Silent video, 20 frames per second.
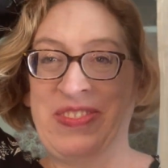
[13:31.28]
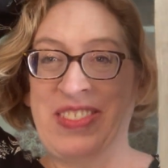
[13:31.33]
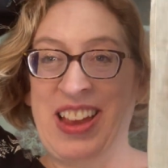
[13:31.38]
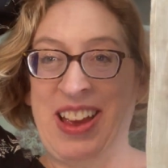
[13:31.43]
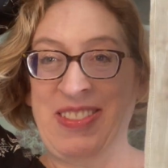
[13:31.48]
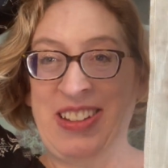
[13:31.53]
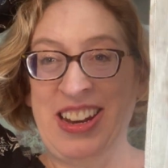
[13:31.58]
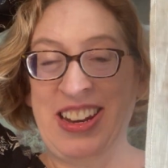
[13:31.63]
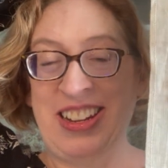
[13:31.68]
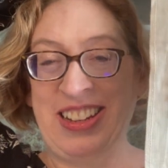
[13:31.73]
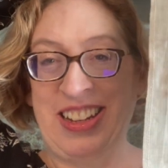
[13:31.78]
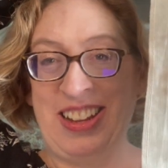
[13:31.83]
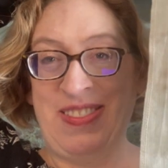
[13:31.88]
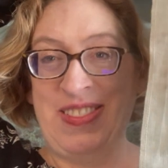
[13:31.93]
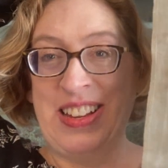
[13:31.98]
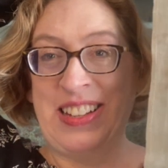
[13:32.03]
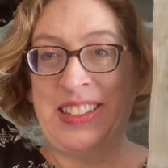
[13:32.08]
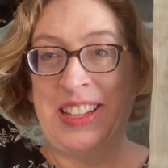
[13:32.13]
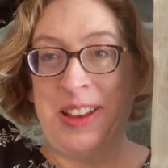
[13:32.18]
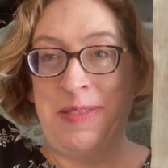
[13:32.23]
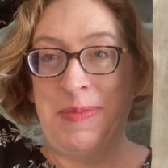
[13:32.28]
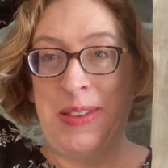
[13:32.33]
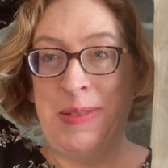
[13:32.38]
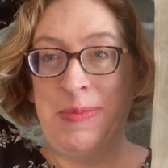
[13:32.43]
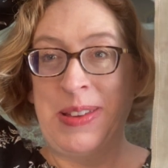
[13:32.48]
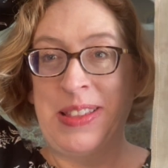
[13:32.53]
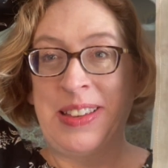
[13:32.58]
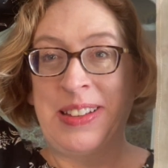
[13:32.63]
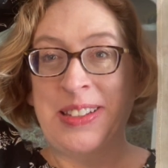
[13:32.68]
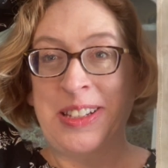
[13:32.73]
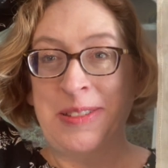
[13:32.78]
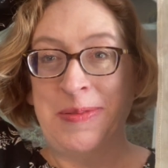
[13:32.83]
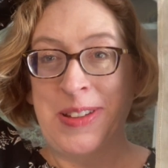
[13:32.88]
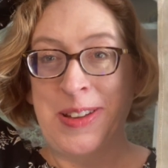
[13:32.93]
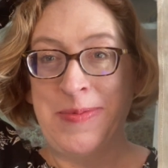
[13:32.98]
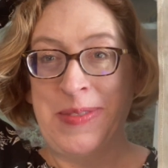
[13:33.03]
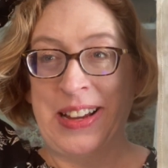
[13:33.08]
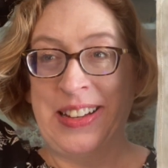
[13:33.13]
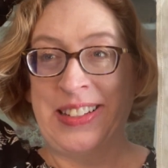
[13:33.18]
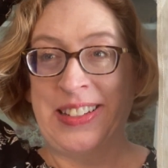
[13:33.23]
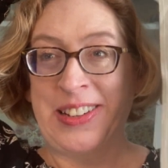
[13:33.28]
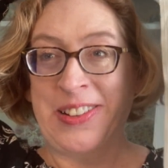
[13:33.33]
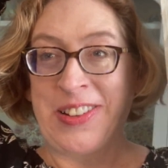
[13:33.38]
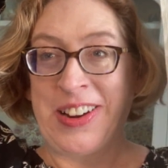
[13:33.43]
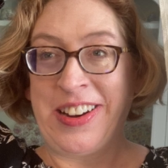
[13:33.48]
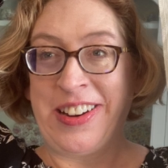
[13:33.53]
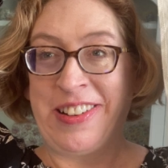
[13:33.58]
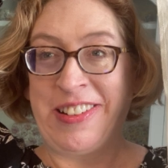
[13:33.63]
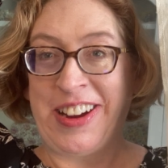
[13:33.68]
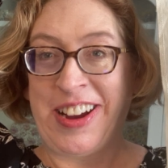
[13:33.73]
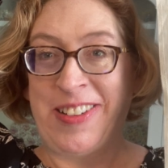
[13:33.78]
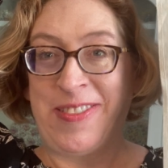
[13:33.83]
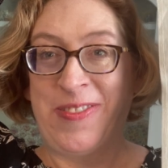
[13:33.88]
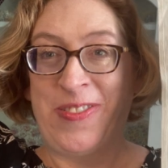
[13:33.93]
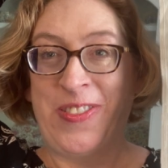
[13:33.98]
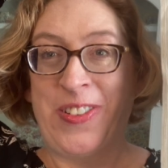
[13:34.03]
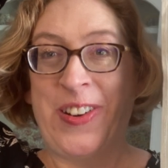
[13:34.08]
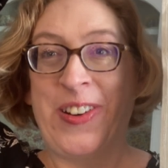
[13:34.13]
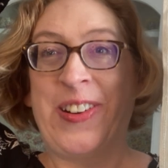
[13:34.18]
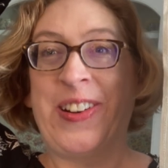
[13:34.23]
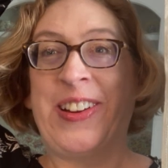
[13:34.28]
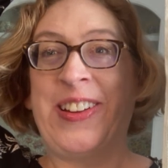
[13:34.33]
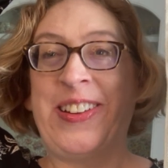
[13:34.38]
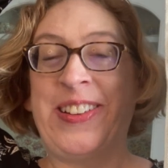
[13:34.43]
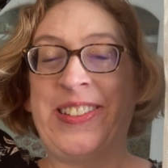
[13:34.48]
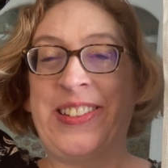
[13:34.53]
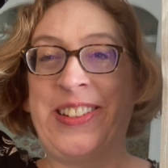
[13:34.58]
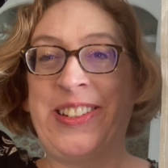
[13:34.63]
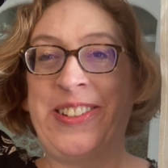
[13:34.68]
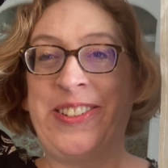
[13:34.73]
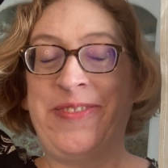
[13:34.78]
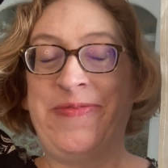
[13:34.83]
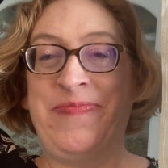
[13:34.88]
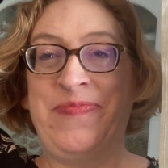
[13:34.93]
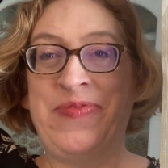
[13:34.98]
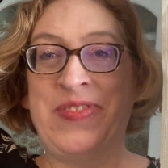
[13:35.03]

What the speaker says: I'm going to leave this up. Maybe this will be my screen grab for YouTube.